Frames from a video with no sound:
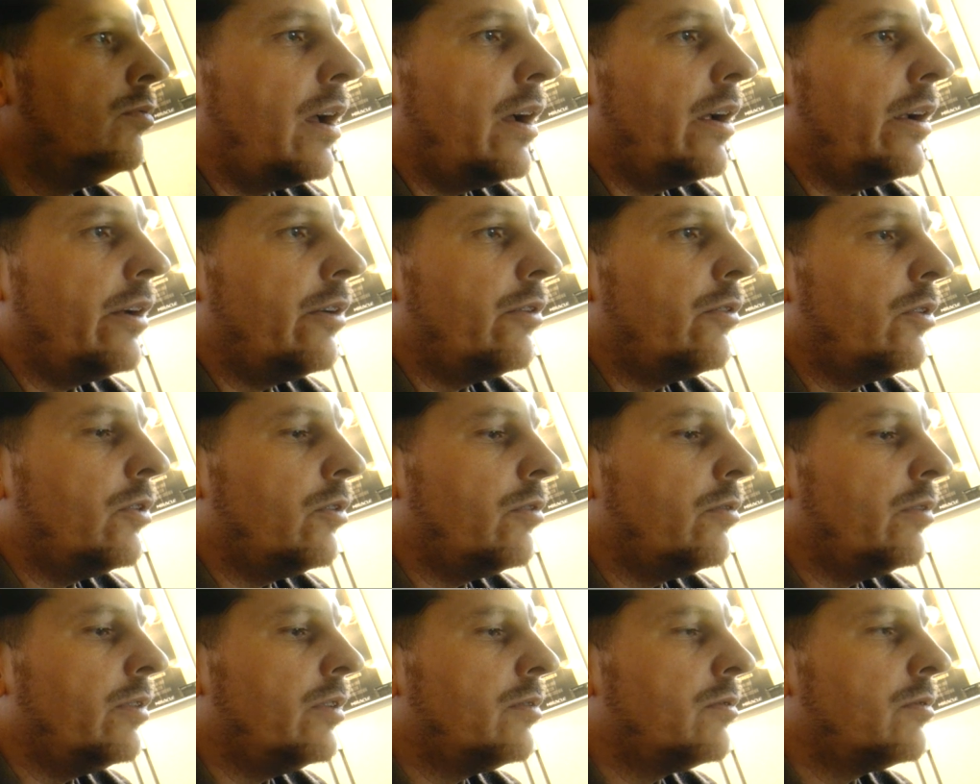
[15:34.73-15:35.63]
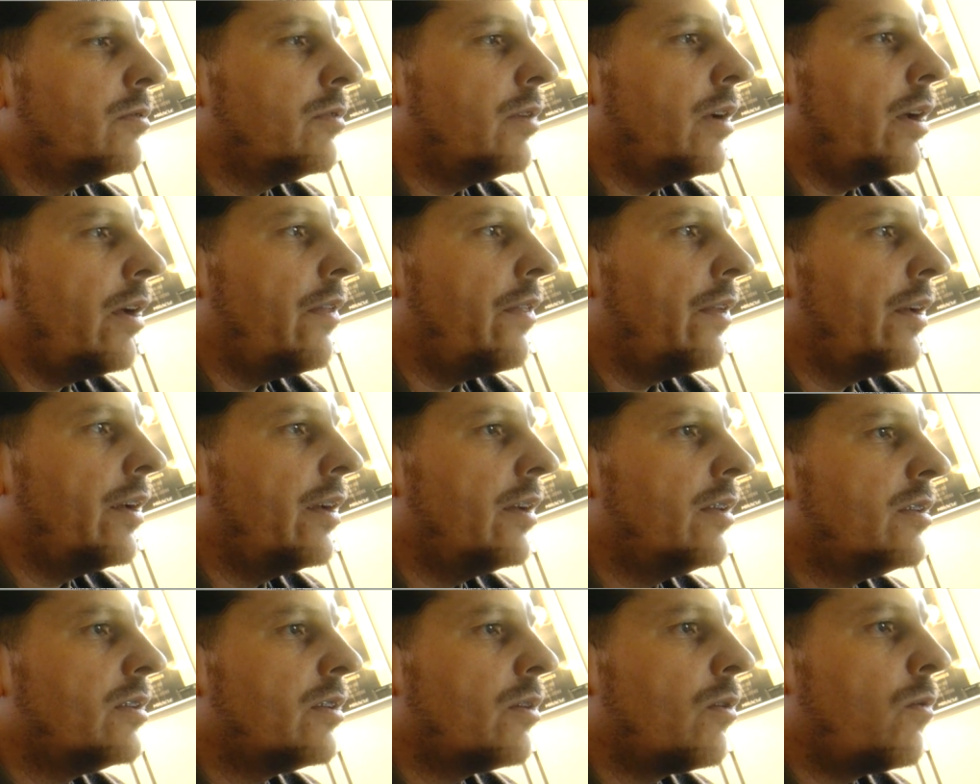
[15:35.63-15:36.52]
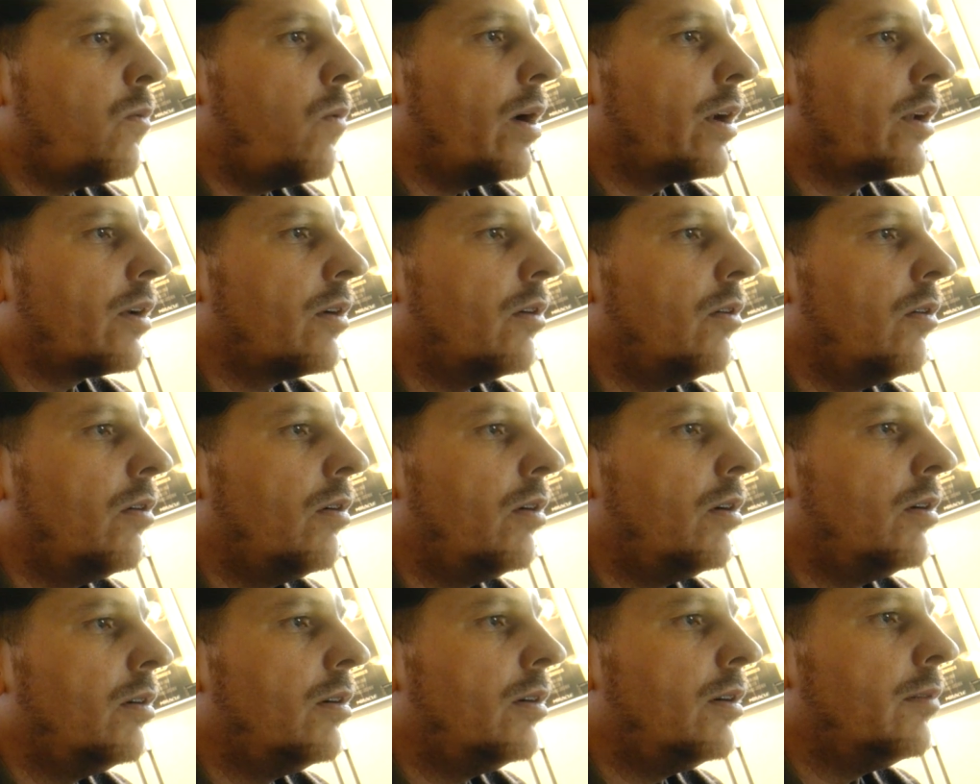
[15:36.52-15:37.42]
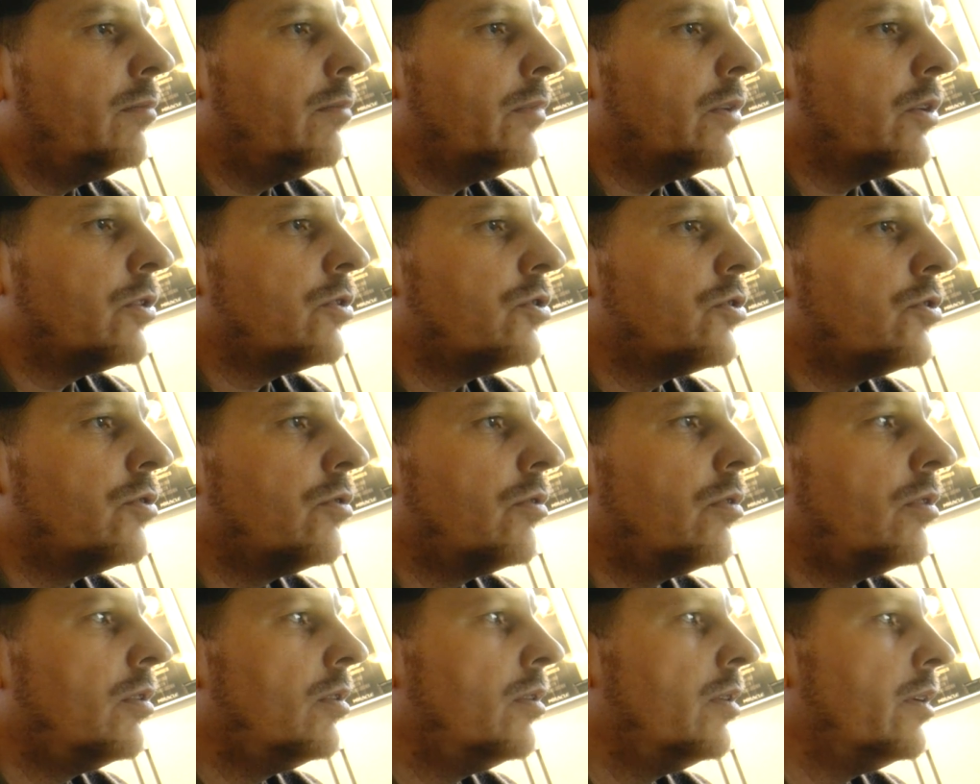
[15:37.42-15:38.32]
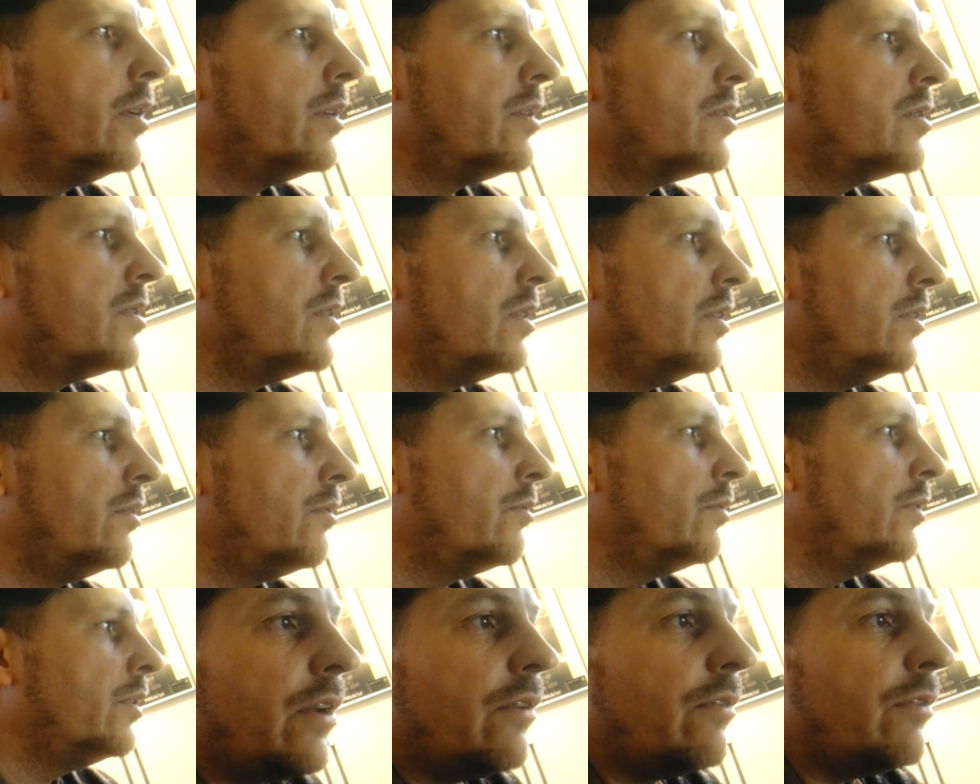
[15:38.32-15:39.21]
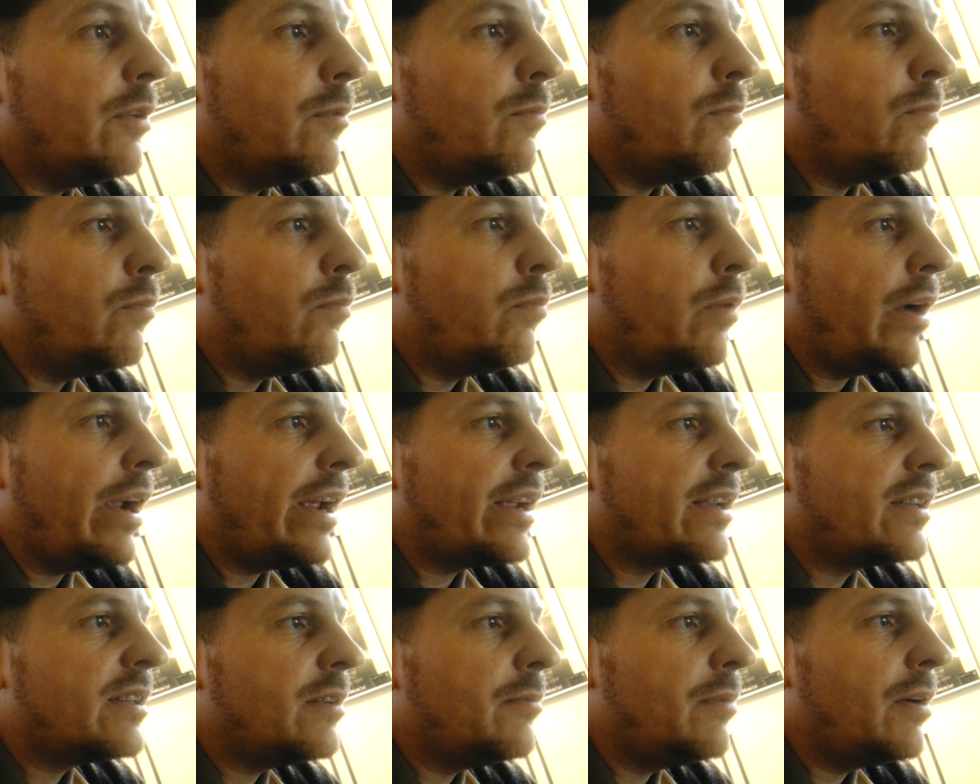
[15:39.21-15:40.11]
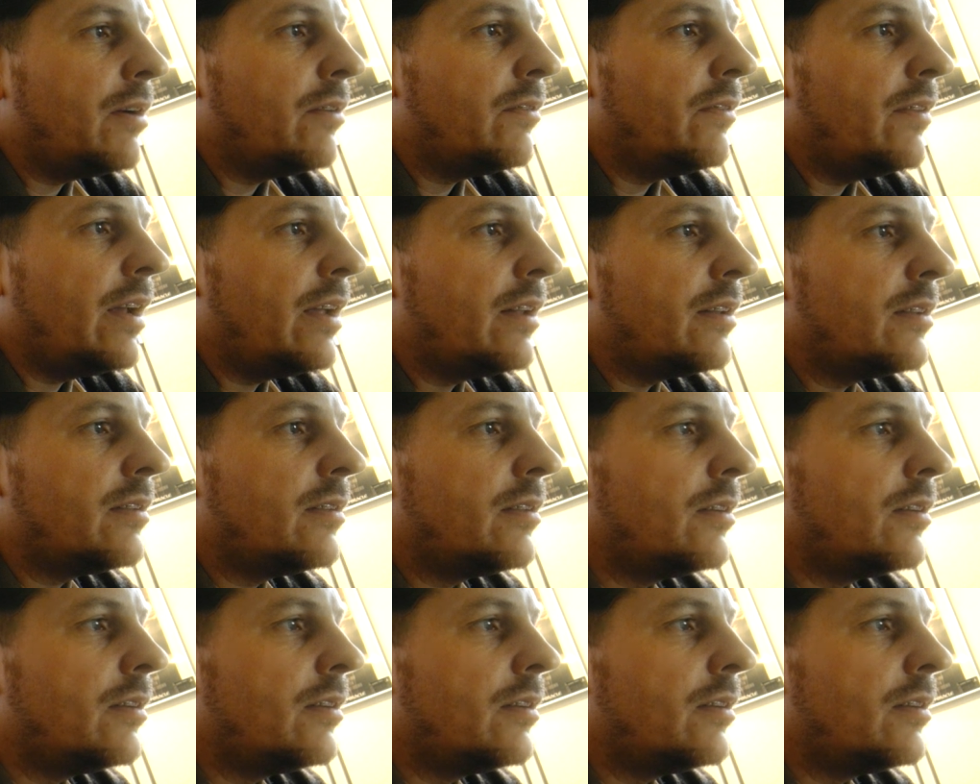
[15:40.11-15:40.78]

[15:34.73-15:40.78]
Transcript: I don't know, I think it's a quad core, I'm not sure. Let's see if it brags about that.